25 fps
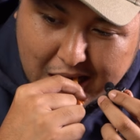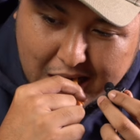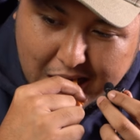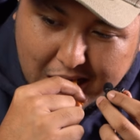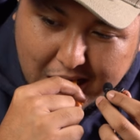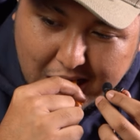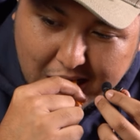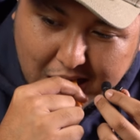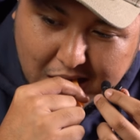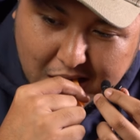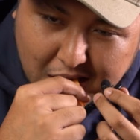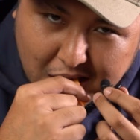
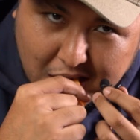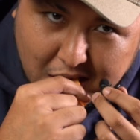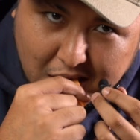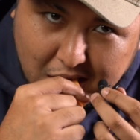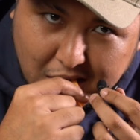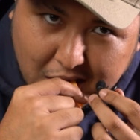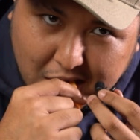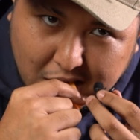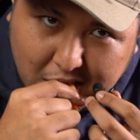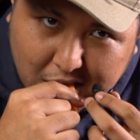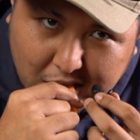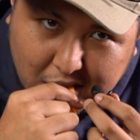
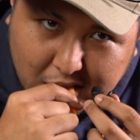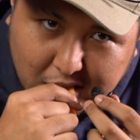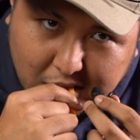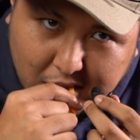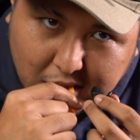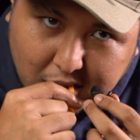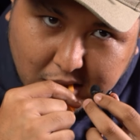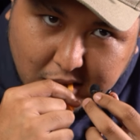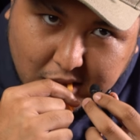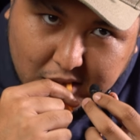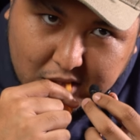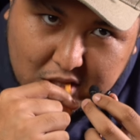
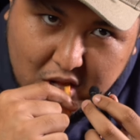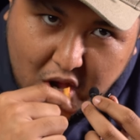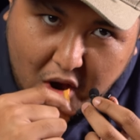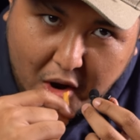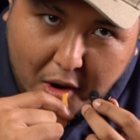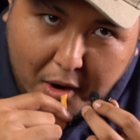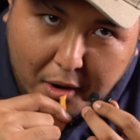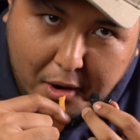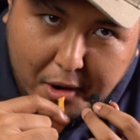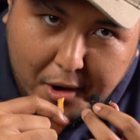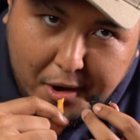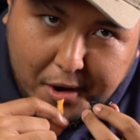
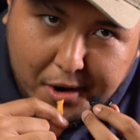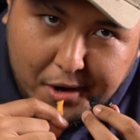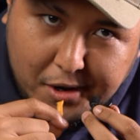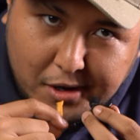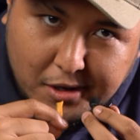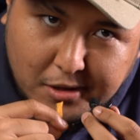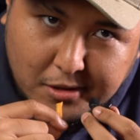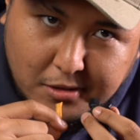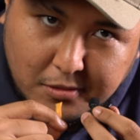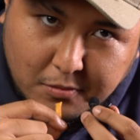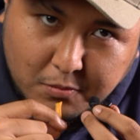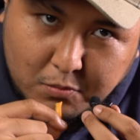
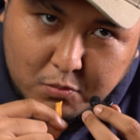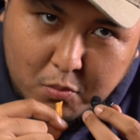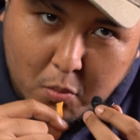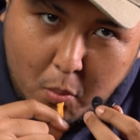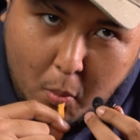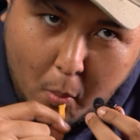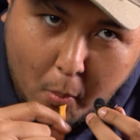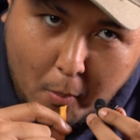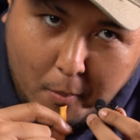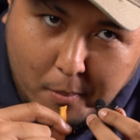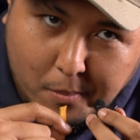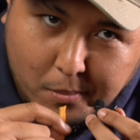
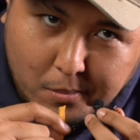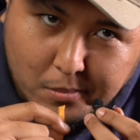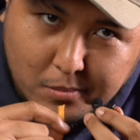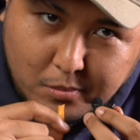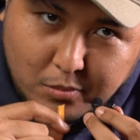No one is speaking in this clip.